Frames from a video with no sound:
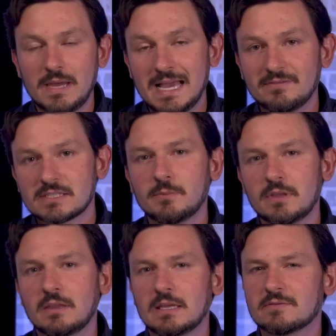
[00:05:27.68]
have
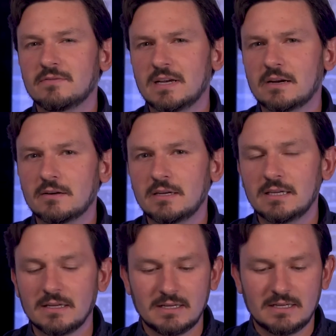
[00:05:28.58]
something that's
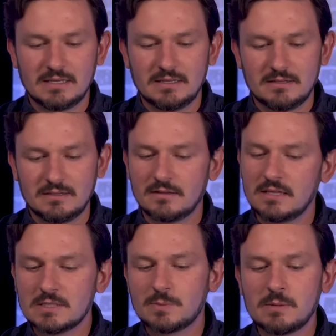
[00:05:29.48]

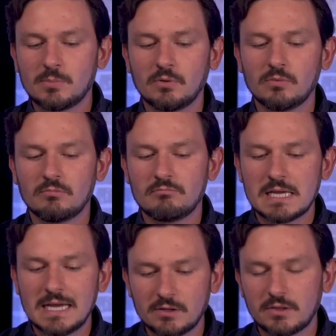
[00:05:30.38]
these people
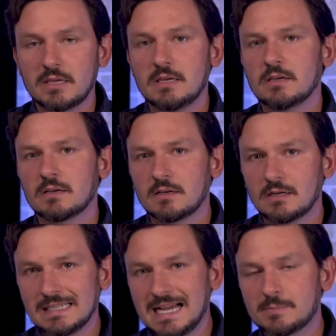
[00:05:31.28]
healthy,
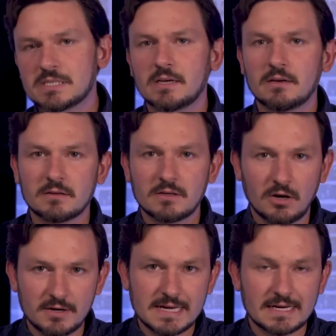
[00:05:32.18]
collapsing,
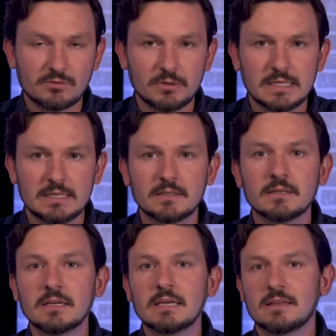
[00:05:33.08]
cardiac
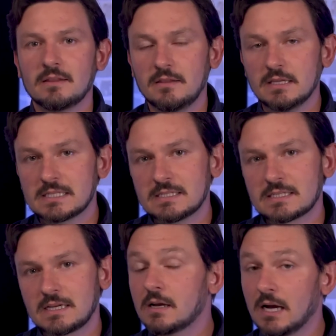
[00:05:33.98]
related. This
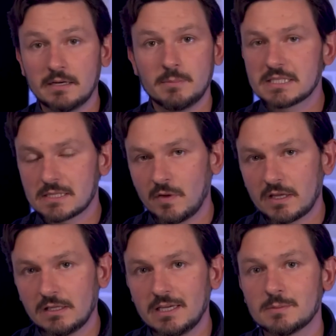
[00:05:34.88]
has kind of been some of the
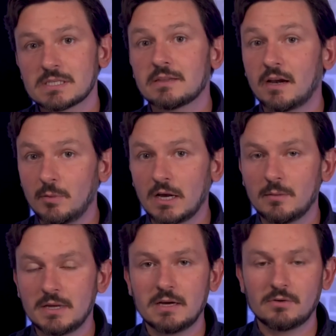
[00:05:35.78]
claims that have been
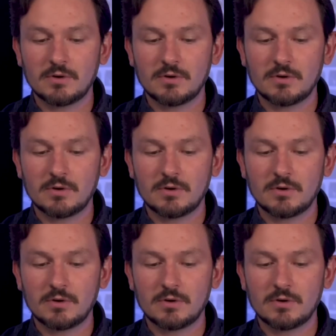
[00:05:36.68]
coming out,